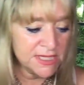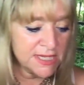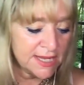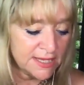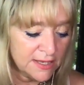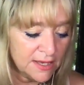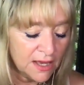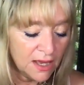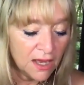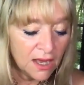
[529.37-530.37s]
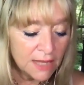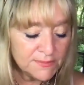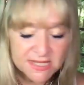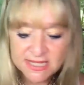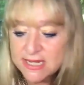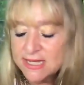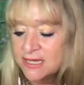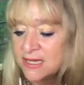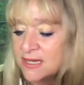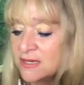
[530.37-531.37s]
today. I'm sitting
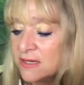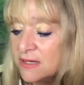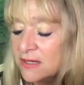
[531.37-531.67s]
here